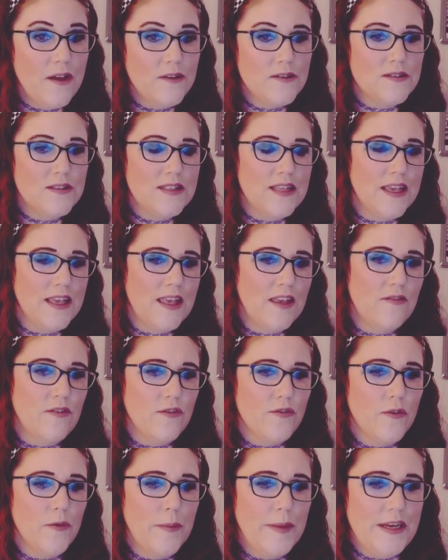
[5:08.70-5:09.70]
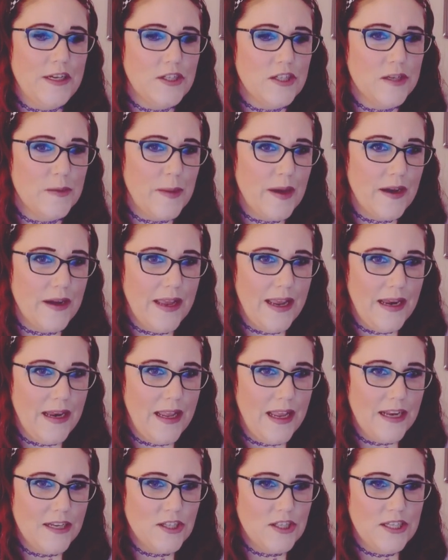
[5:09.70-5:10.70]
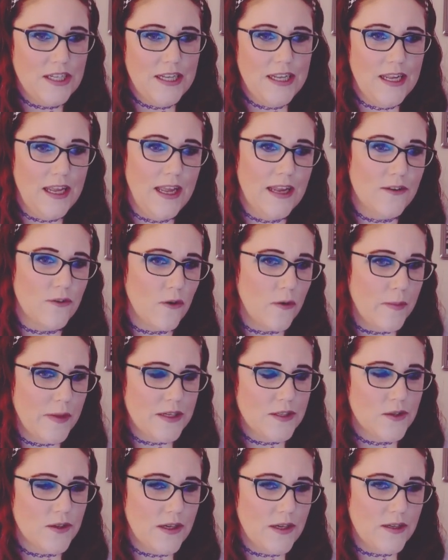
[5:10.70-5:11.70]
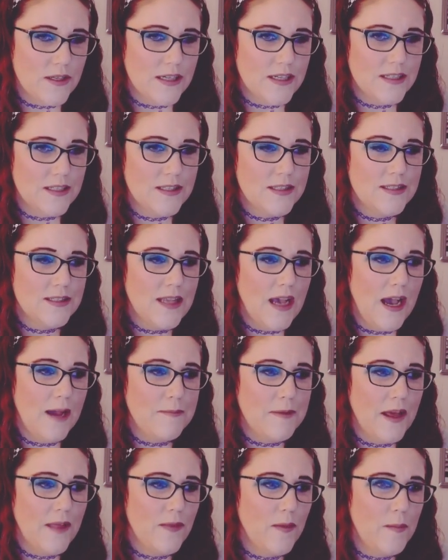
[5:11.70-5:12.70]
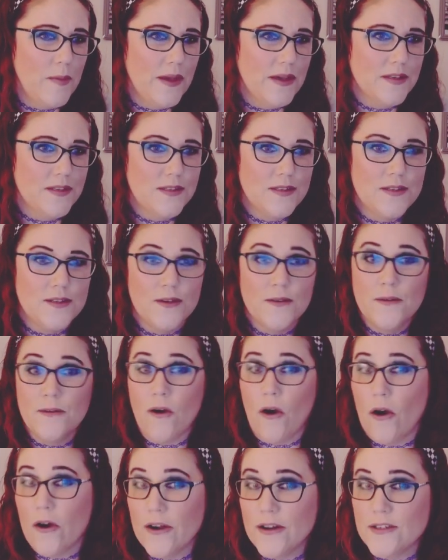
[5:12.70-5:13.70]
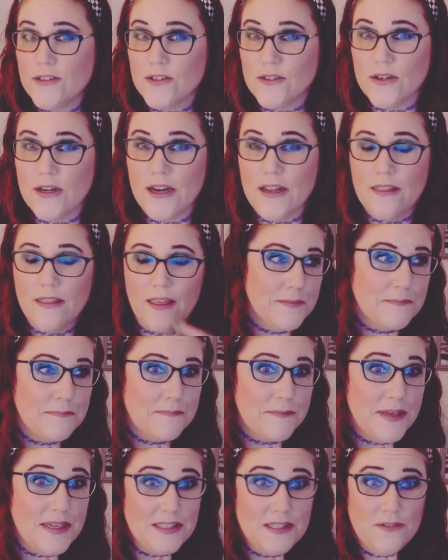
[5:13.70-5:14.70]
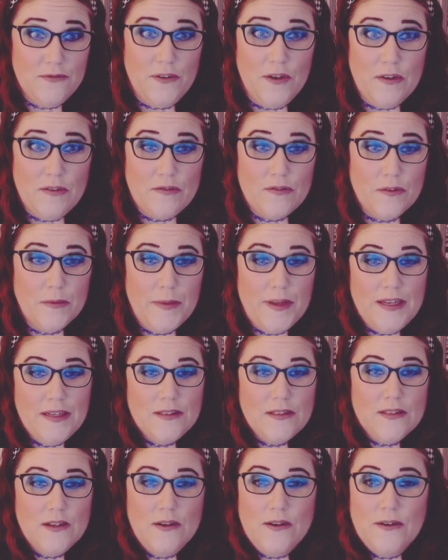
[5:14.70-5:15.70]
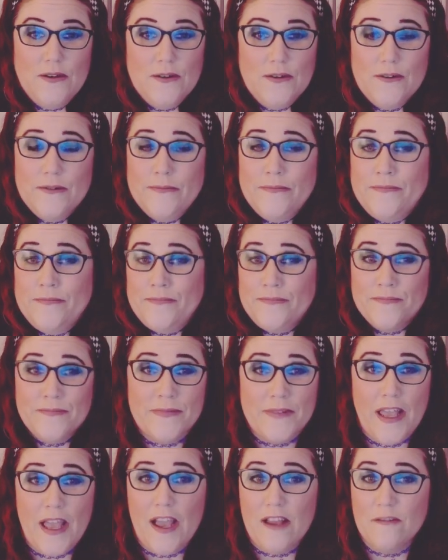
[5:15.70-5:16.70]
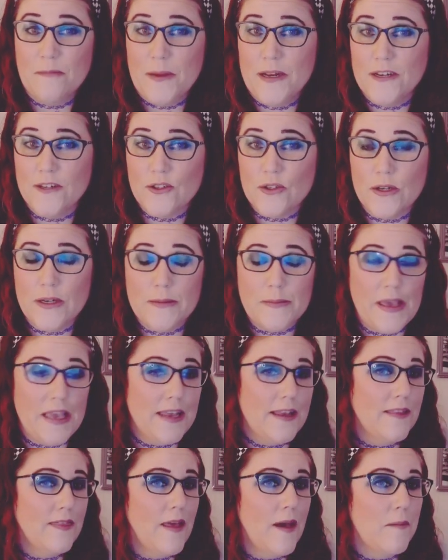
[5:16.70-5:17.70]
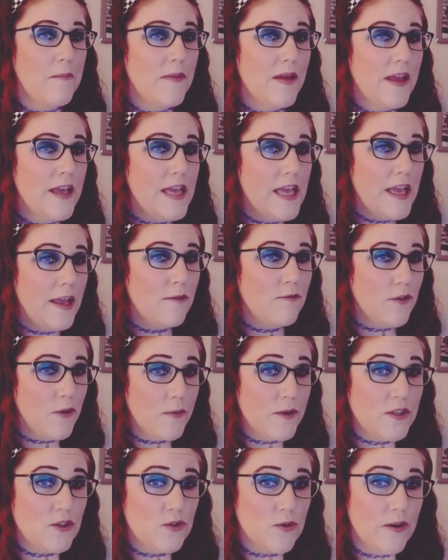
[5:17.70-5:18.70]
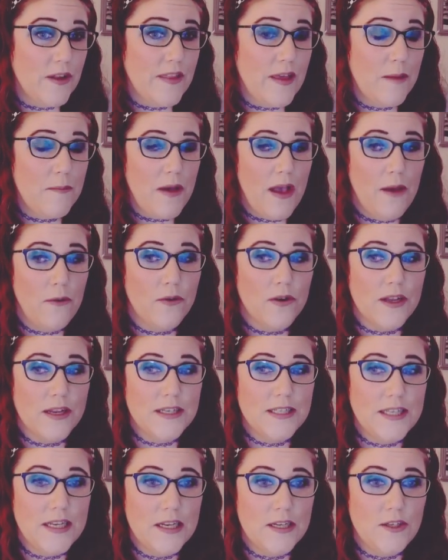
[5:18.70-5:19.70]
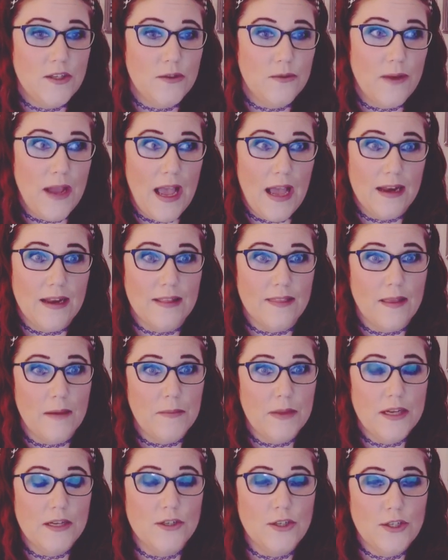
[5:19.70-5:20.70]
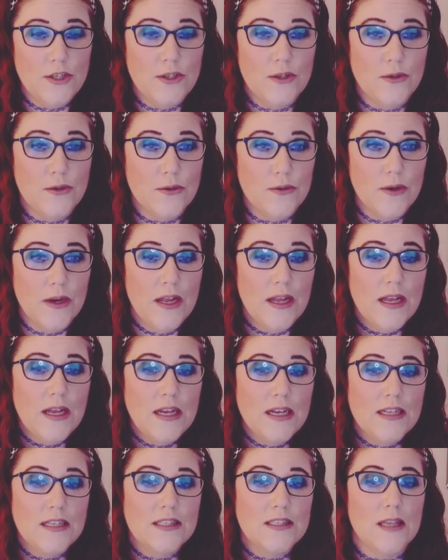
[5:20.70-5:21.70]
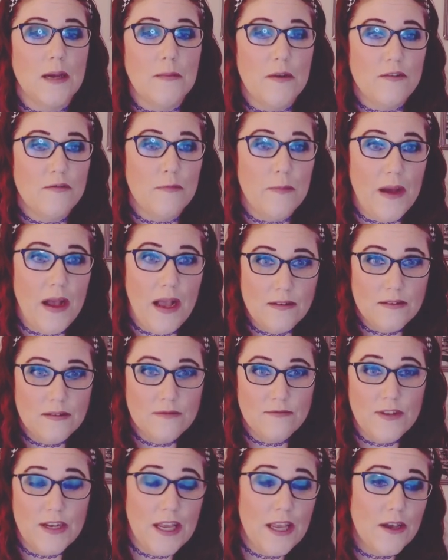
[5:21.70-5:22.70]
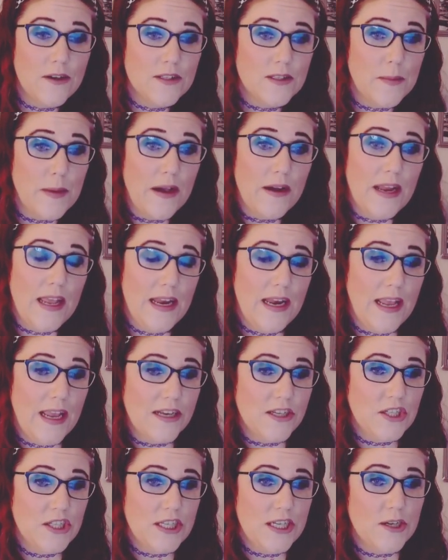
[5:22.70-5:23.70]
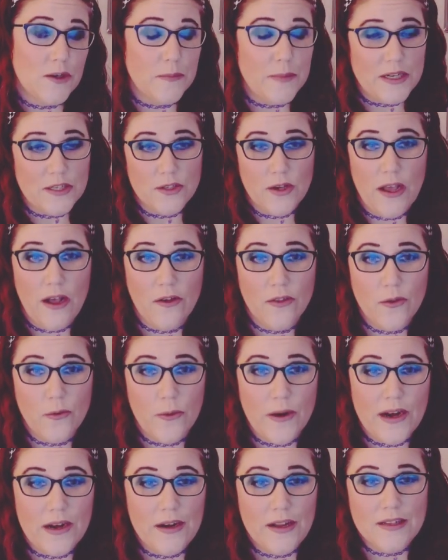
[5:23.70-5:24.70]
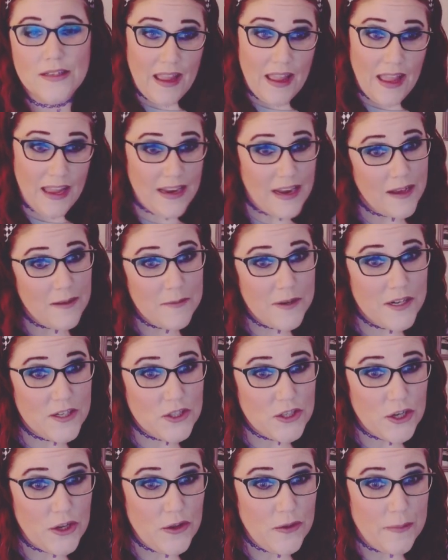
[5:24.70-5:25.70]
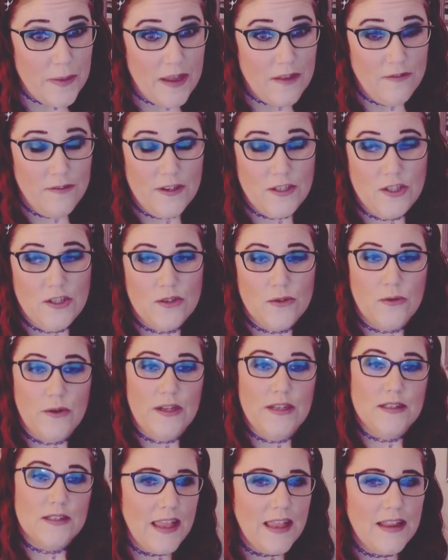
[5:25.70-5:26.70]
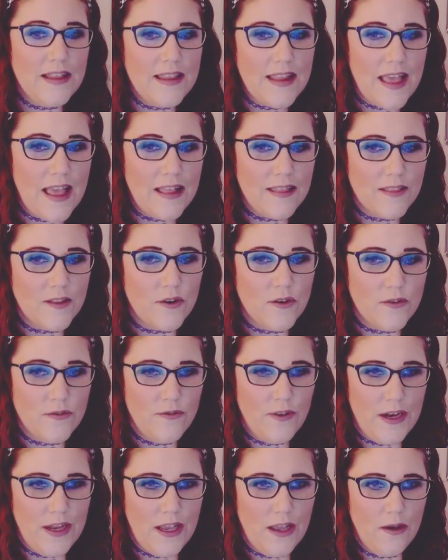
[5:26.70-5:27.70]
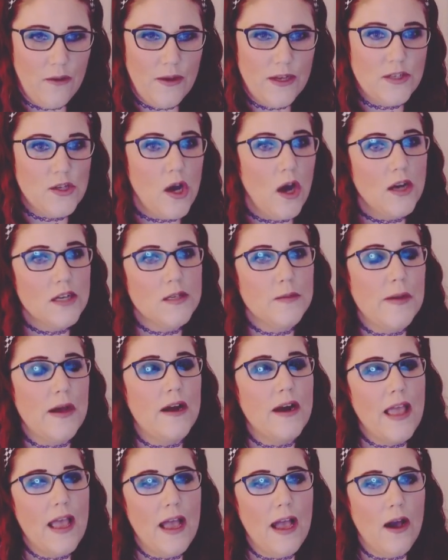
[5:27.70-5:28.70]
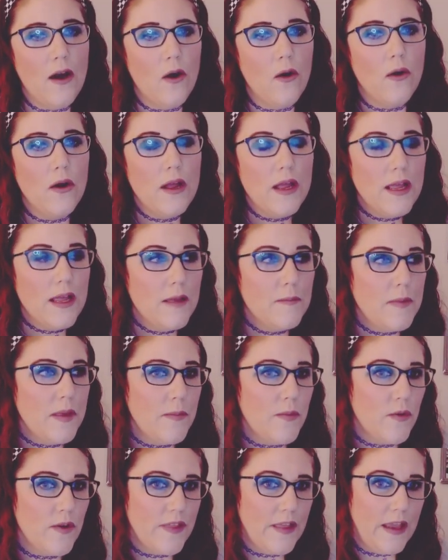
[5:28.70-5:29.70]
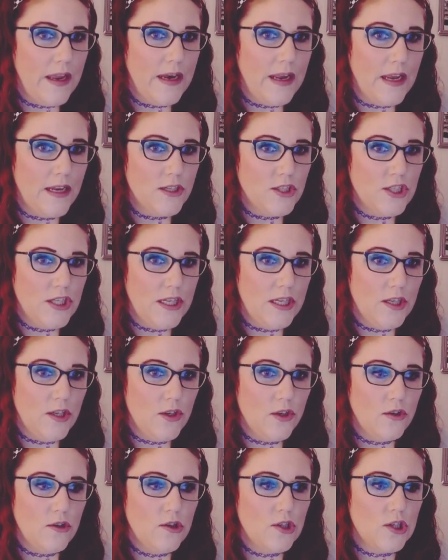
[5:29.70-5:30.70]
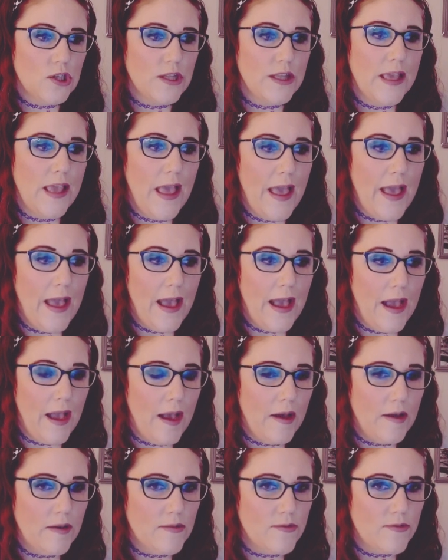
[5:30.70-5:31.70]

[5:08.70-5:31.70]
that give information about ADHD and or mental illness. I'm not the best artist or anything. It's fun for me, so I've been enjoying making them. If you enjoy them, I will continue adding them into some of my videos about ADHD or mental health awareness. And now I'm going to show you my fidget toys. In that little video, it talked about how people with ADHD usually have